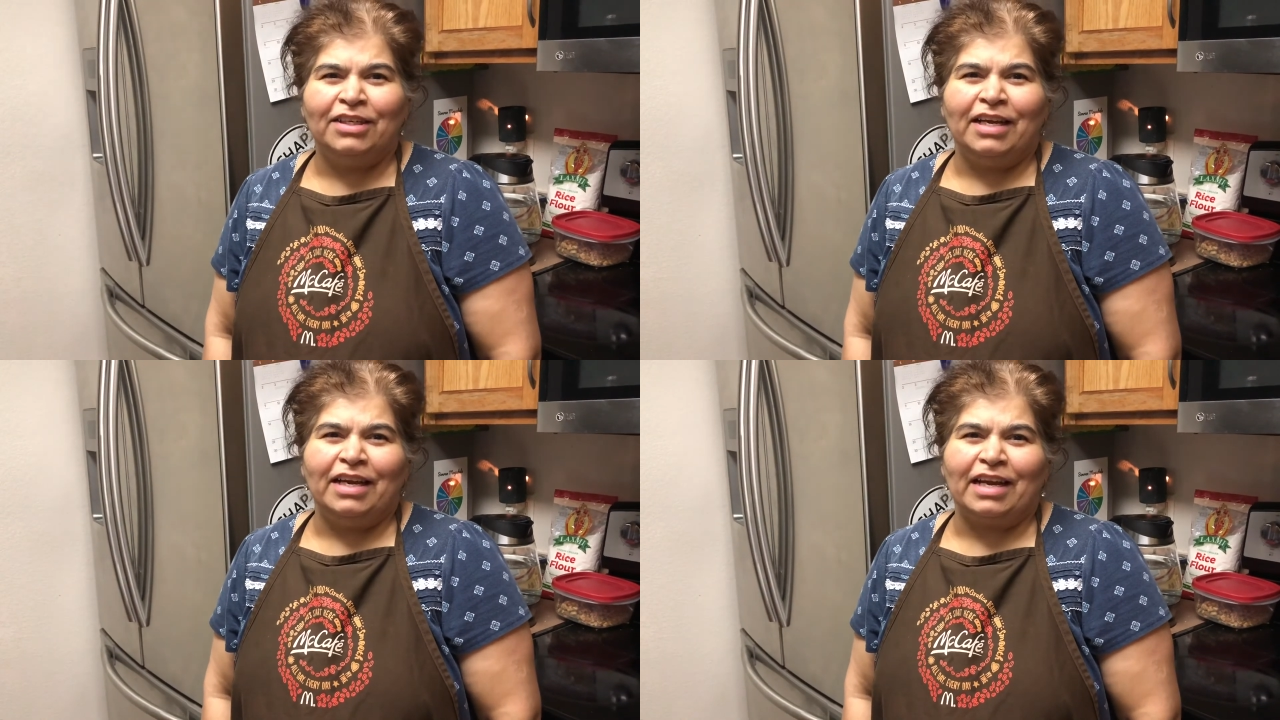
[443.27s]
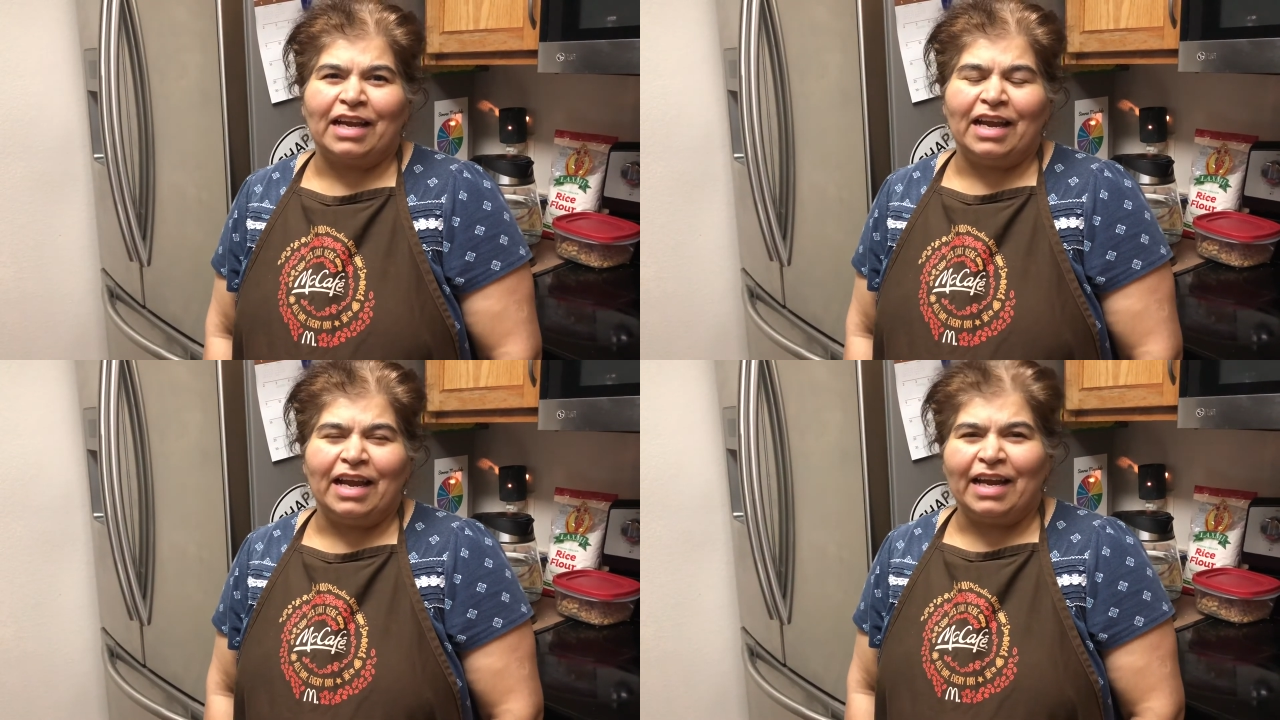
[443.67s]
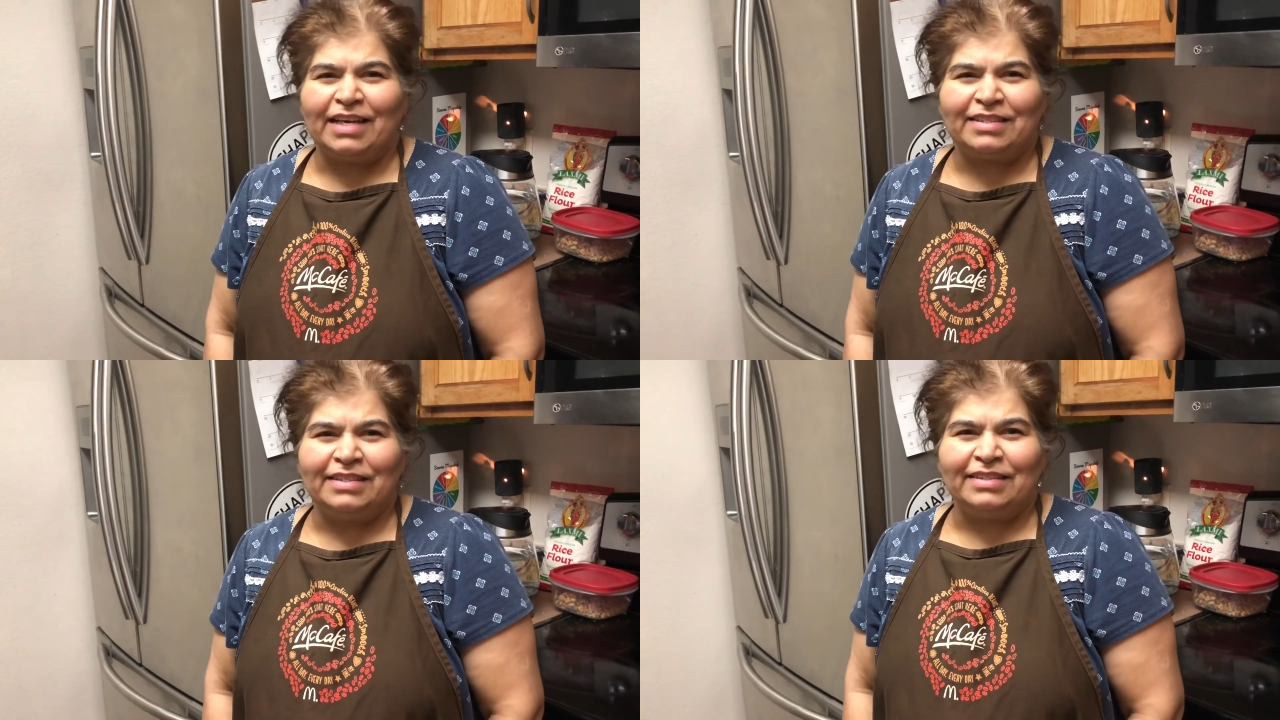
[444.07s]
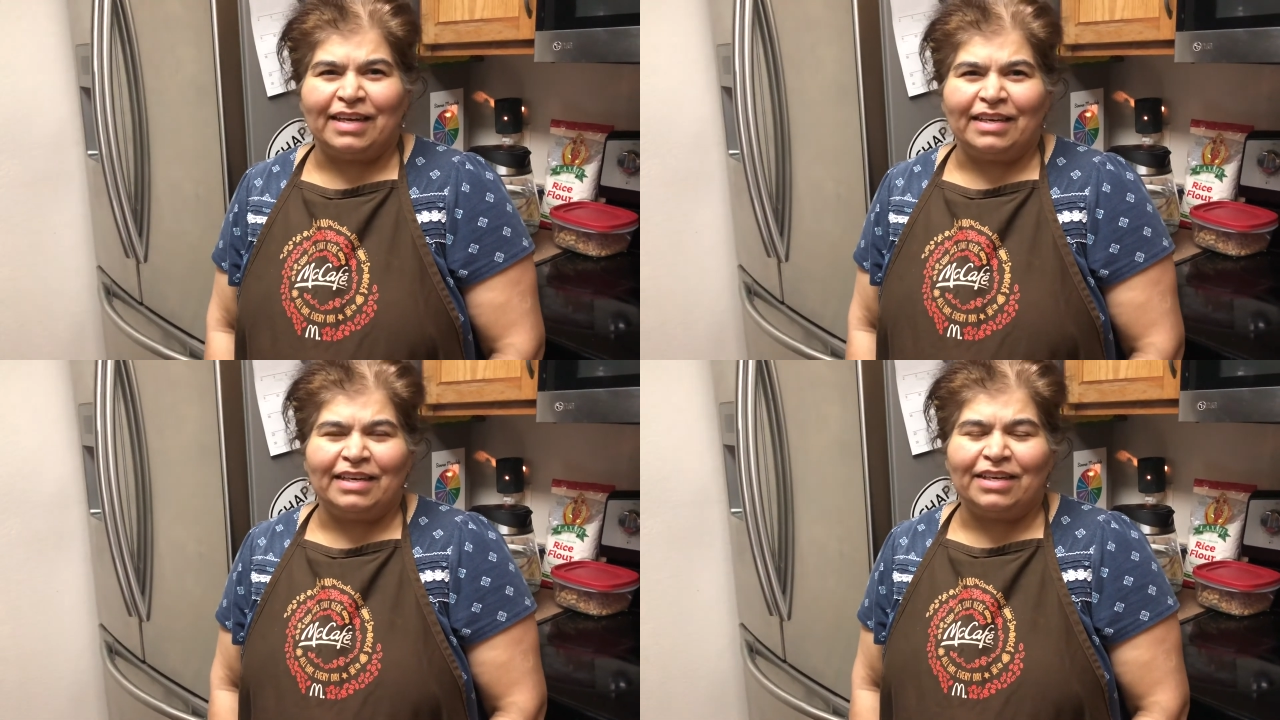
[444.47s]
a little late since
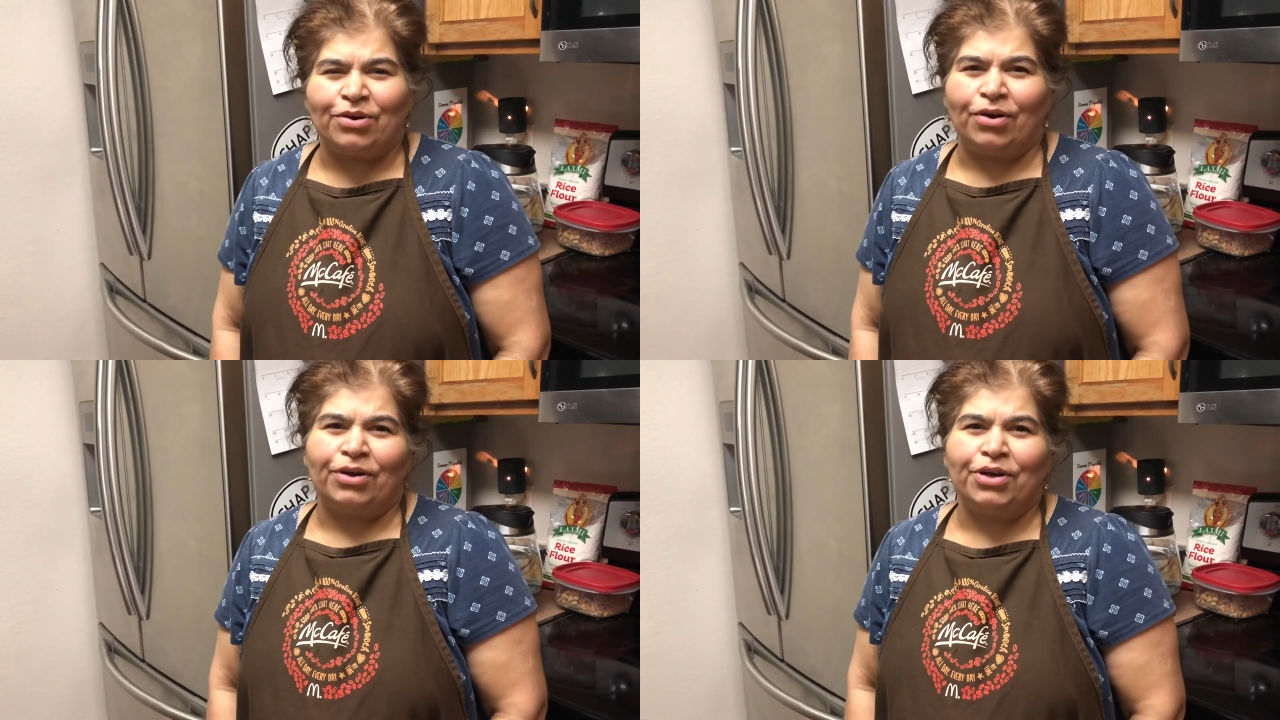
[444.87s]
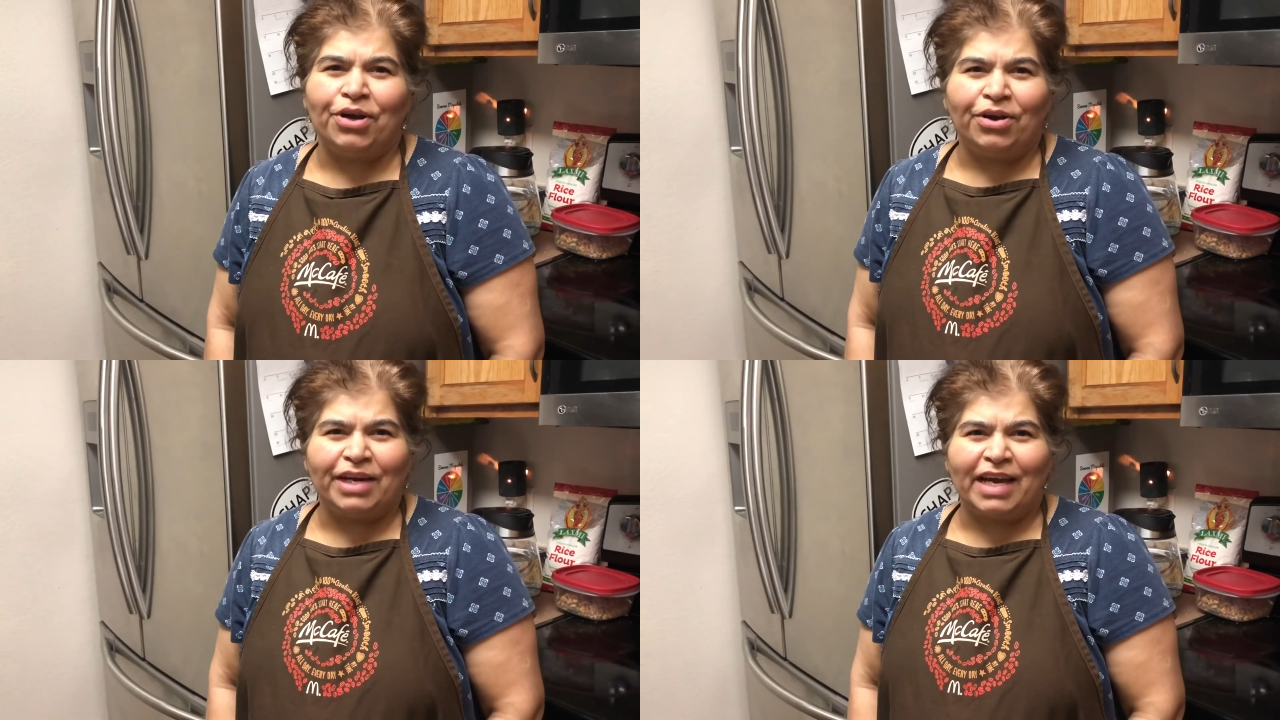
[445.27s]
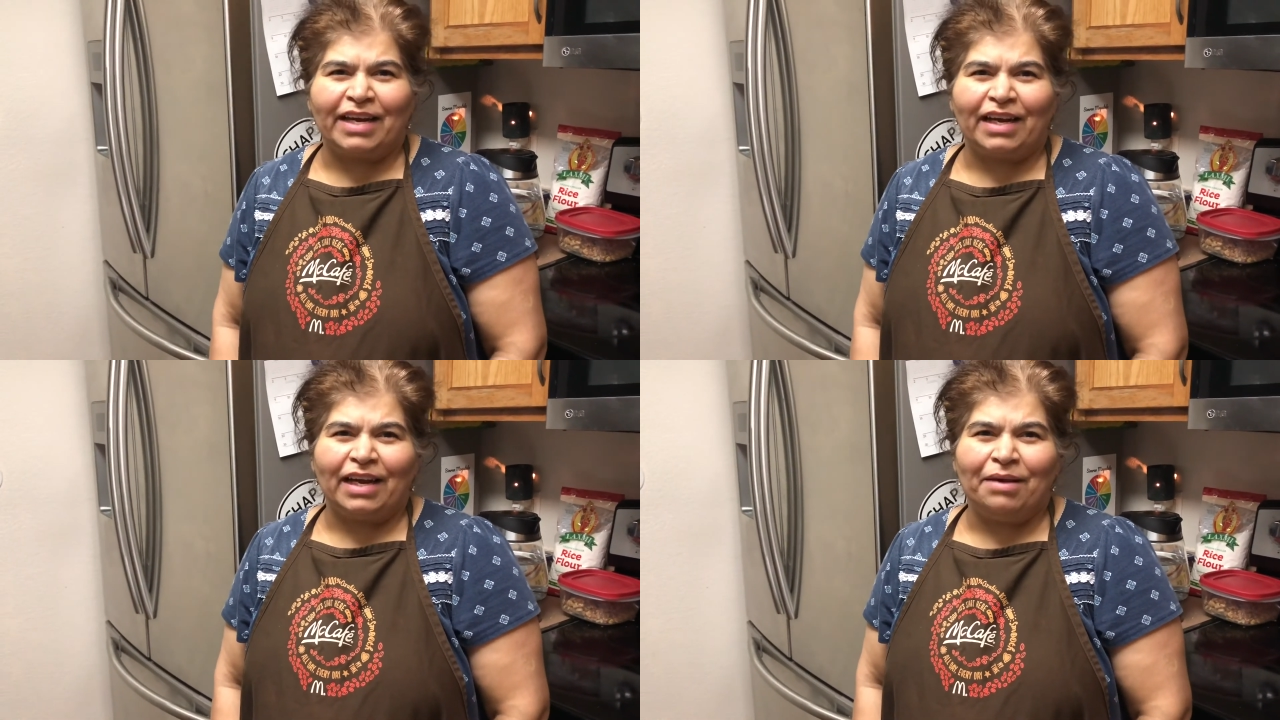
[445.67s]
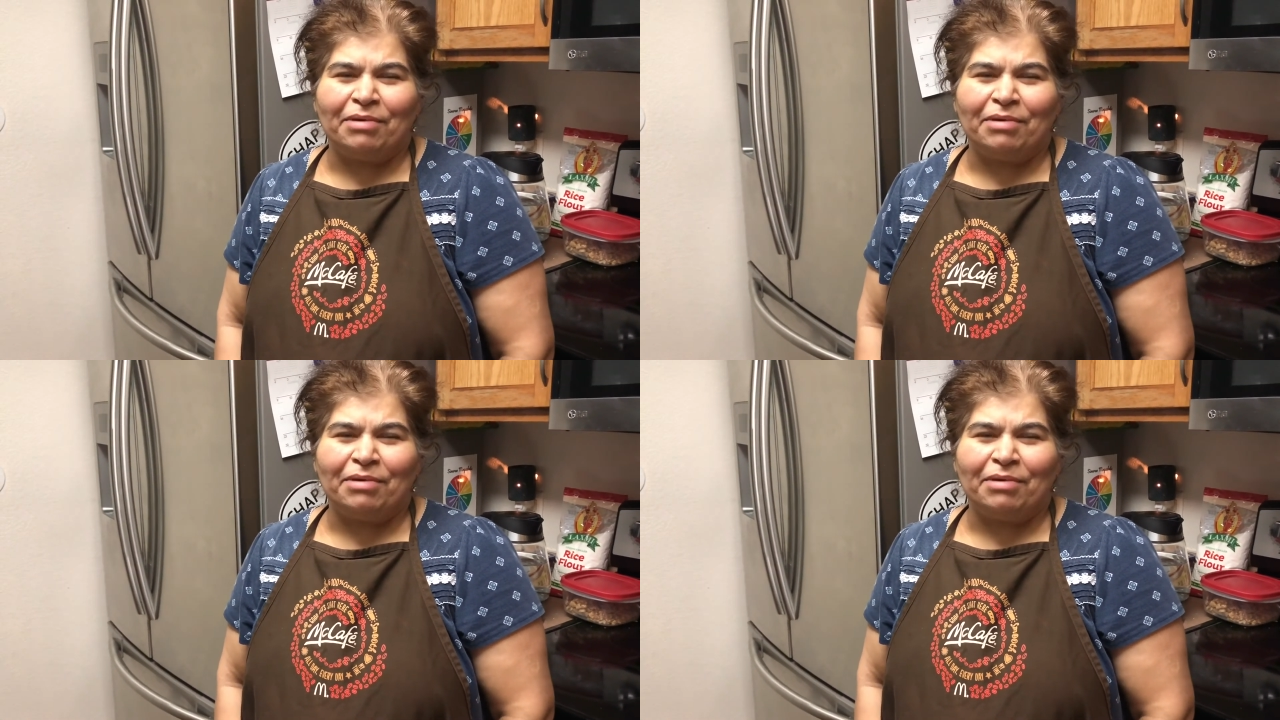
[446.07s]
I didn't talk to you all directly,